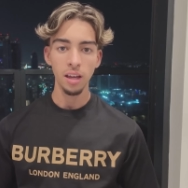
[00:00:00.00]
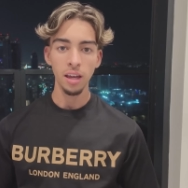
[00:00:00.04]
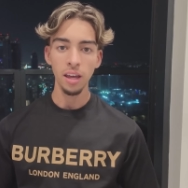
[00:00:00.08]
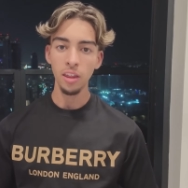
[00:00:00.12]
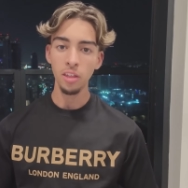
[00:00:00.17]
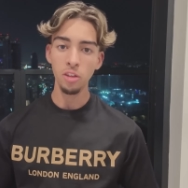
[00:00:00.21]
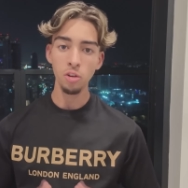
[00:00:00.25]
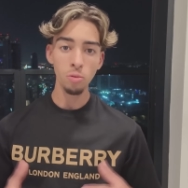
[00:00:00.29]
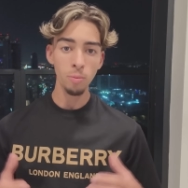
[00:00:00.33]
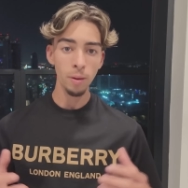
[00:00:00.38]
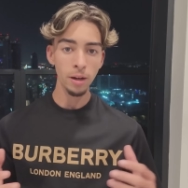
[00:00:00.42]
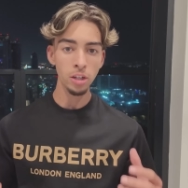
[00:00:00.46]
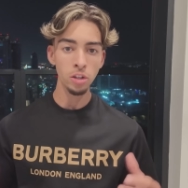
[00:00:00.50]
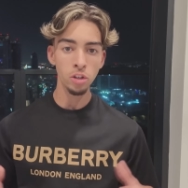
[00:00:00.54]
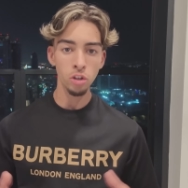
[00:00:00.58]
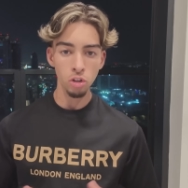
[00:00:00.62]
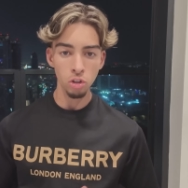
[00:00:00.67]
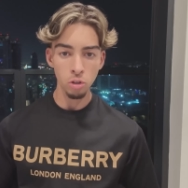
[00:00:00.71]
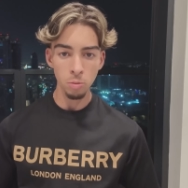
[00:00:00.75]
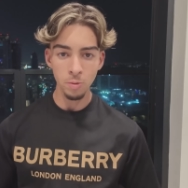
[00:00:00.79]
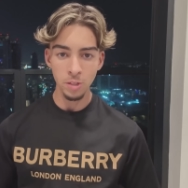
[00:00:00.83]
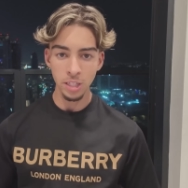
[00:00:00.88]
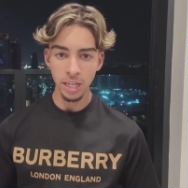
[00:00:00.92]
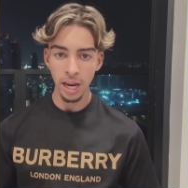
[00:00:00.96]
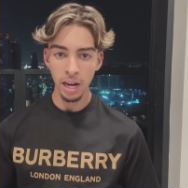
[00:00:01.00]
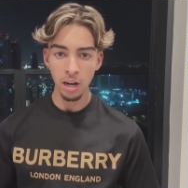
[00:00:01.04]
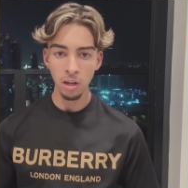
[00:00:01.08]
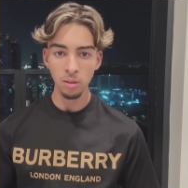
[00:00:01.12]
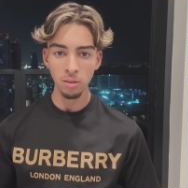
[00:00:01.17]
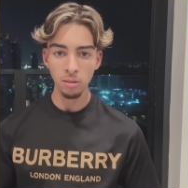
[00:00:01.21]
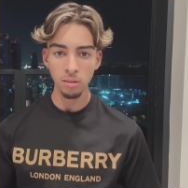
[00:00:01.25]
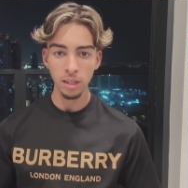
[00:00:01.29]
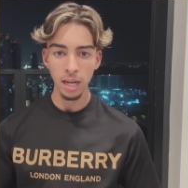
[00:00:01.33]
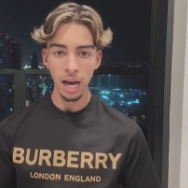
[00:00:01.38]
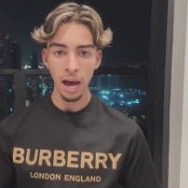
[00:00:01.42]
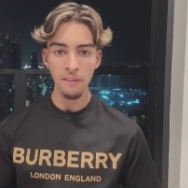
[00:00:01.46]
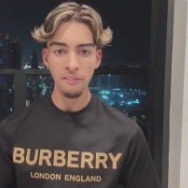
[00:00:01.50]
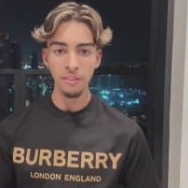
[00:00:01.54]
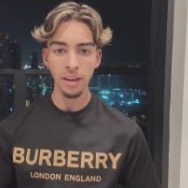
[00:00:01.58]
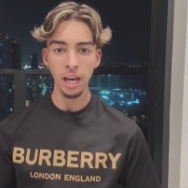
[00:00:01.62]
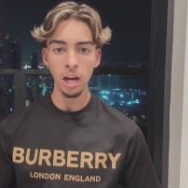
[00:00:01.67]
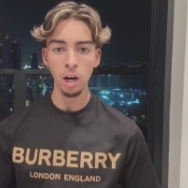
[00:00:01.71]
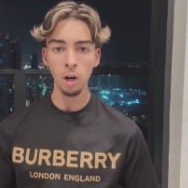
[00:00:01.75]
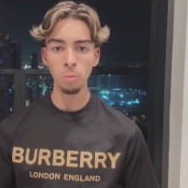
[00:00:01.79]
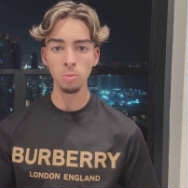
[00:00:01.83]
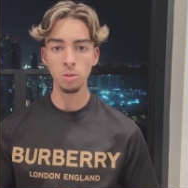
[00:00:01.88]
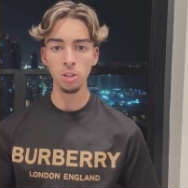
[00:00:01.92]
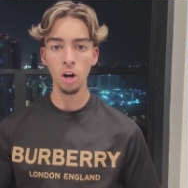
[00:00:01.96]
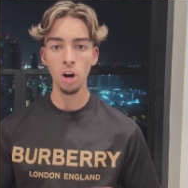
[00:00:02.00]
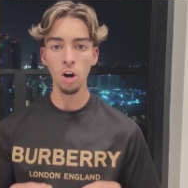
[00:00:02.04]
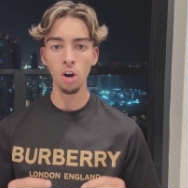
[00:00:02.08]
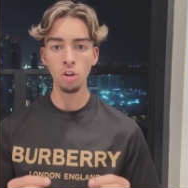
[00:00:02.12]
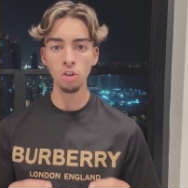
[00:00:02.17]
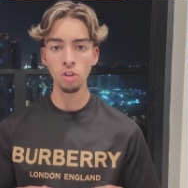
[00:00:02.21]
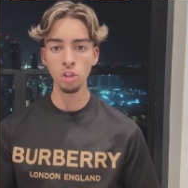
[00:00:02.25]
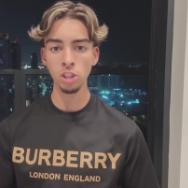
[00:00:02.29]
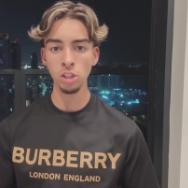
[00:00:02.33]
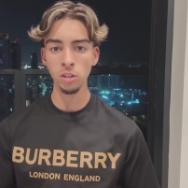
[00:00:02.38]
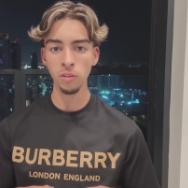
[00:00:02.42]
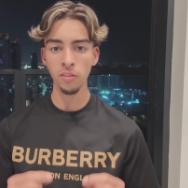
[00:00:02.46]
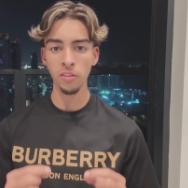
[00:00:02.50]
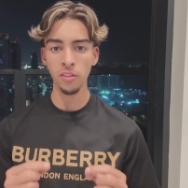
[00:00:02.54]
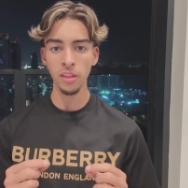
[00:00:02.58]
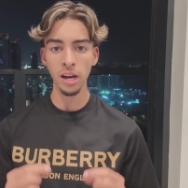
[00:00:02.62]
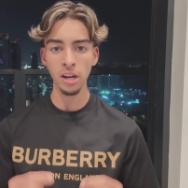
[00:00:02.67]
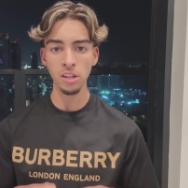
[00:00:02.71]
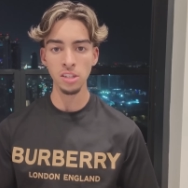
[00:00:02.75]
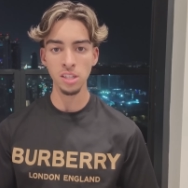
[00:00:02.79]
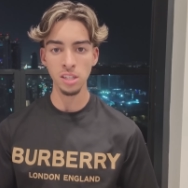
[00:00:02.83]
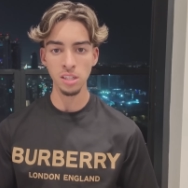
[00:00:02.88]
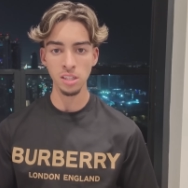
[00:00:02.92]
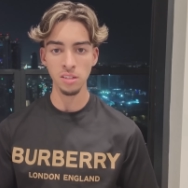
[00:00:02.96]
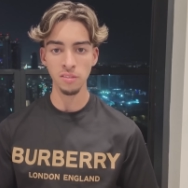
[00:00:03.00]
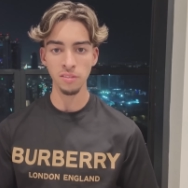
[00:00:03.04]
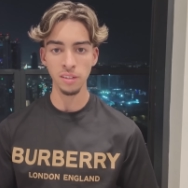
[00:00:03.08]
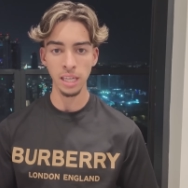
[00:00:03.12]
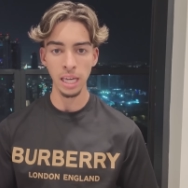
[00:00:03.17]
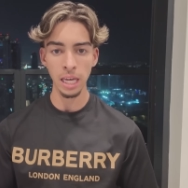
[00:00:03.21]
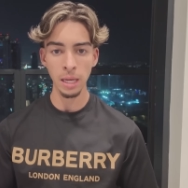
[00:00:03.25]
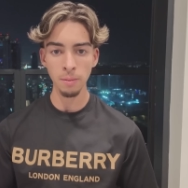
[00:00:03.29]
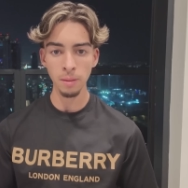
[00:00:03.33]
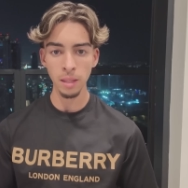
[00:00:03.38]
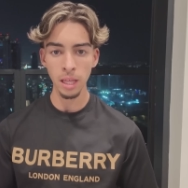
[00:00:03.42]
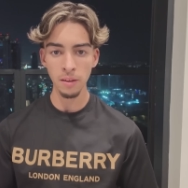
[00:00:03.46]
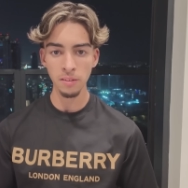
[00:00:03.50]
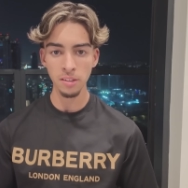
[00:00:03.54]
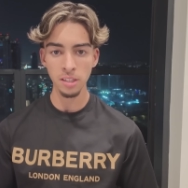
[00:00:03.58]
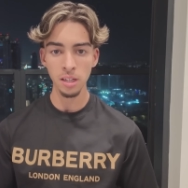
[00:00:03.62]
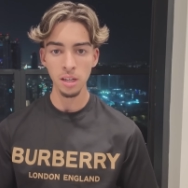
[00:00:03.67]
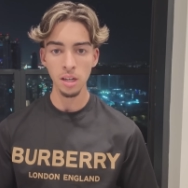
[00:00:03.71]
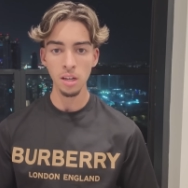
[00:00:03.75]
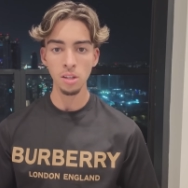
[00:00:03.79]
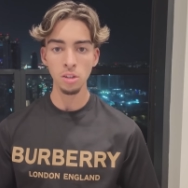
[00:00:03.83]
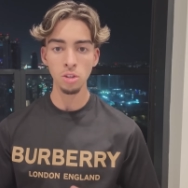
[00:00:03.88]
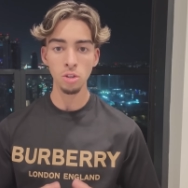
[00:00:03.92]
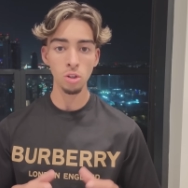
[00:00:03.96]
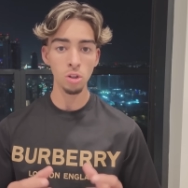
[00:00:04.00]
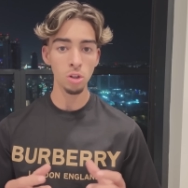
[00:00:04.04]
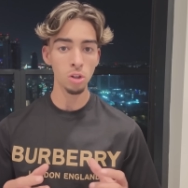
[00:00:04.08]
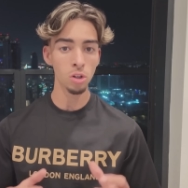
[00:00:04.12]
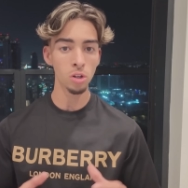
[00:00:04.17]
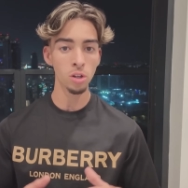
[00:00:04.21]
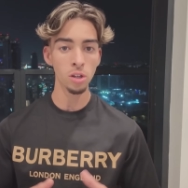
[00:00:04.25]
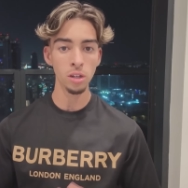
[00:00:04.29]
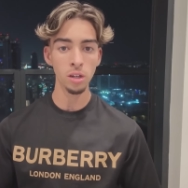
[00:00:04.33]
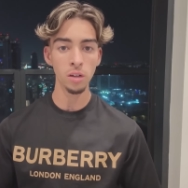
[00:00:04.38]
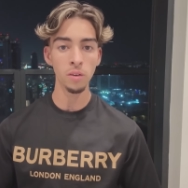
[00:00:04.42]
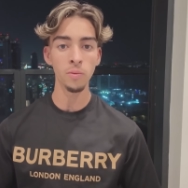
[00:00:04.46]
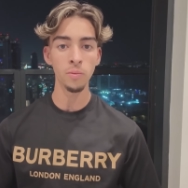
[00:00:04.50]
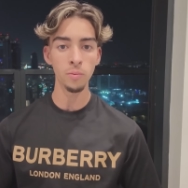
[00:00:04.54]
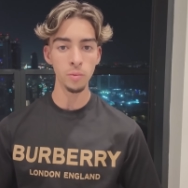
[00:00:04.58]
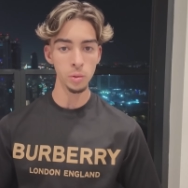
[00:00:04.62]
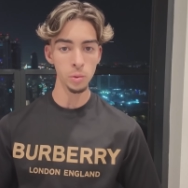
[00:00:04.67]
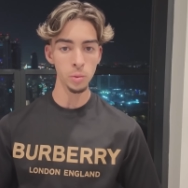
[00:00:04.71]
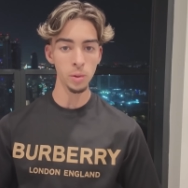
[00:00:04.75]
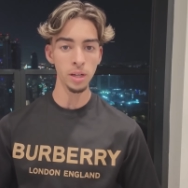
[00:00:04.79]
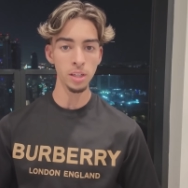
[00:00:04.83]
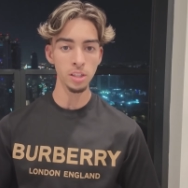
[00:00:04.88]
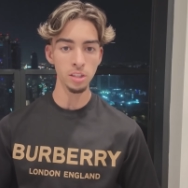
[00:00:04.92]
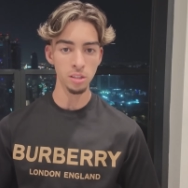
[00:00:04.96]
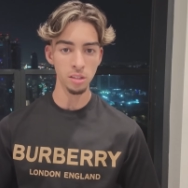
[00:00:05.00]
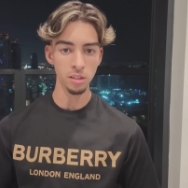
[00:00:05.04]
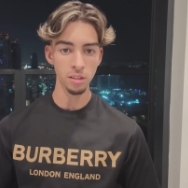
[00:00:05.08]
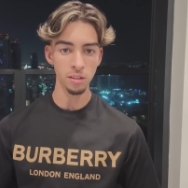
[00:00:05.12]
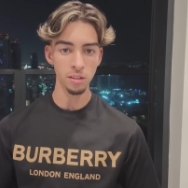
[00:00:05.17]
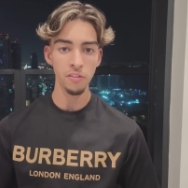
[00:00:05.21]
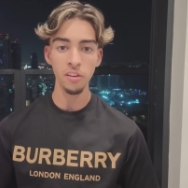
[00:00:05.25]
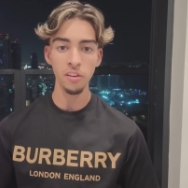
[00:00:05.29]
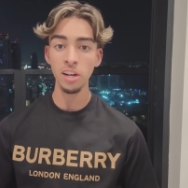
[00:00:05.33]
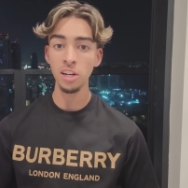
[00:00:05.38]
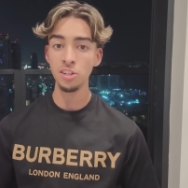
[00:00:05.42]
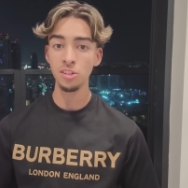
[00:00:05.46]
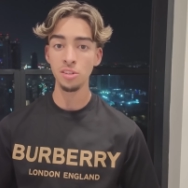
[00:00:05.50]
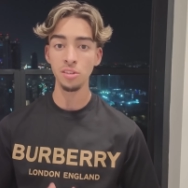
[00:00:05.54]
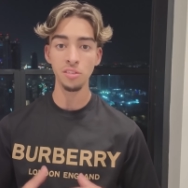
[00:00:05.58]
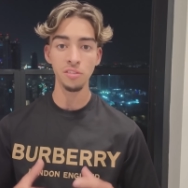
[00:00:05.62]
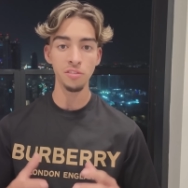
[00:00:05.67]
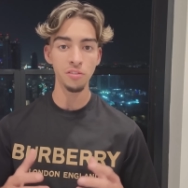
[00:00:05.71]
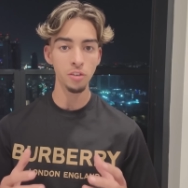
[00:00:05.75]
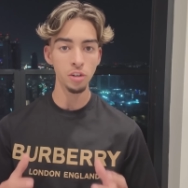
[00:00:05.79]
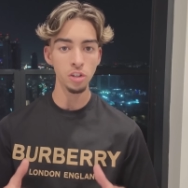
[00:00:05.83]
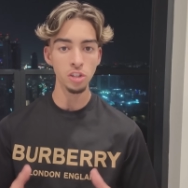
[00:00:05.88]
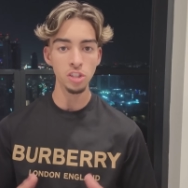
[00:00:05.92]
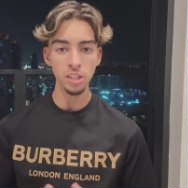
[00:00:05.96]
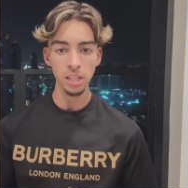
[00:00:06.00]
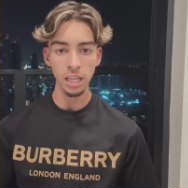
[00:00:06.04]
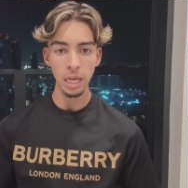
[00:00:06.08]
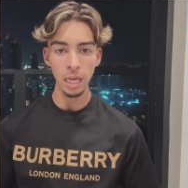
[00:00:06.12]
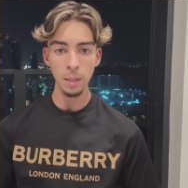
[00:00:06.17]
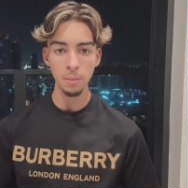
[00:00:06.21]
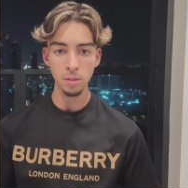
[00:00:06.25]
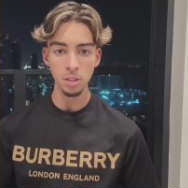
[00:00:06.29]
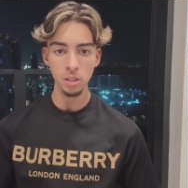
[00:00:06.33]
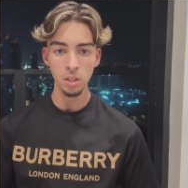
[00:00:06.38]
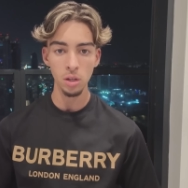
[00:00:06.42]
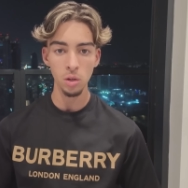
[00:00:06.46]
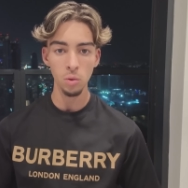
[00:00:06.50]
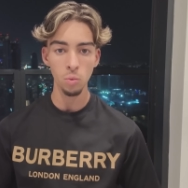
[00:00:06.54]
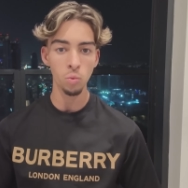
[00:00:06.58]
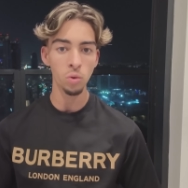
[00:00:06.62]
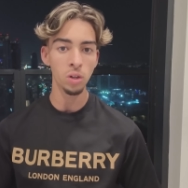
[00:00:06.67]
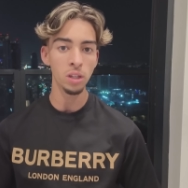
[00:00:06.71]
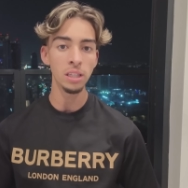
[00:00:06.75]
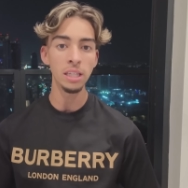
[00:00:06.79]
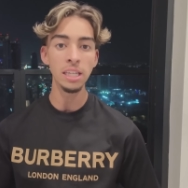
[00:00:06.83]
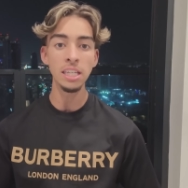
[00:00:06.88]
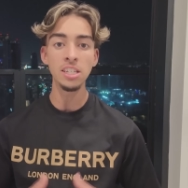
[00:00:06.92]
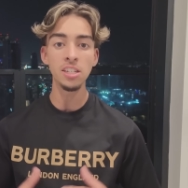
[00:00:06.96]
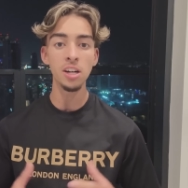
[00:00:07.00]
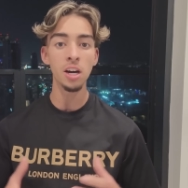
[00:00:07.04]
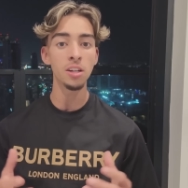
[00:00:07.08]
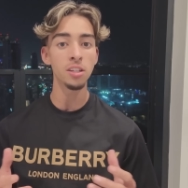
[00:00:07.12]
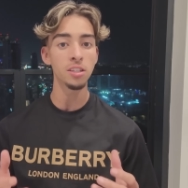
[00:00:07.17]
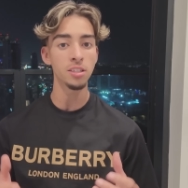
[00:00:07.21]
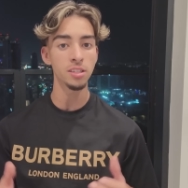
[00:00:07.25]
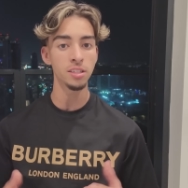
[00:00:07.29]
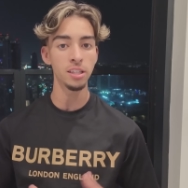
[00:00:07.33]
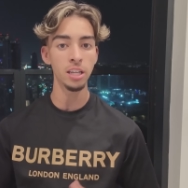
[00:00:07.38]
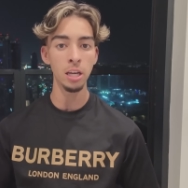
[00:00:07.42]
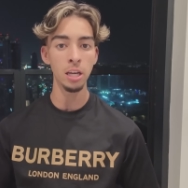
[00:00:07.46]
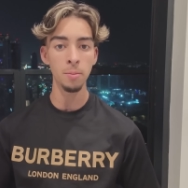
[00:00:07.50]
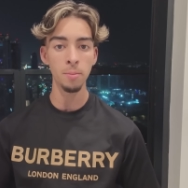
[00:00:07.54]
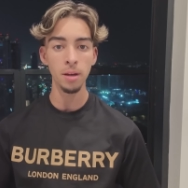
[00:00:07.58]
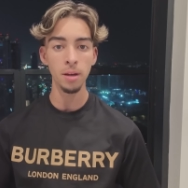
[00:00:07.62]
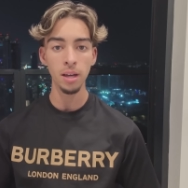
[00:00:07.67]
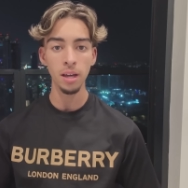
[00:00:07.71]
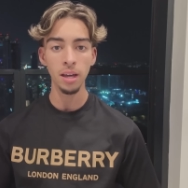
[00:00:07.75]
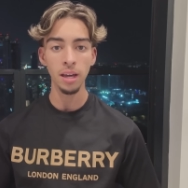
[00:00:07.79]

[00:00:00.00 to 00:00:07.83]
and through my YouTube channel, I've helped hundreds of thousands of game devs to learn Unreal Engine, finish their first games, release on Steam,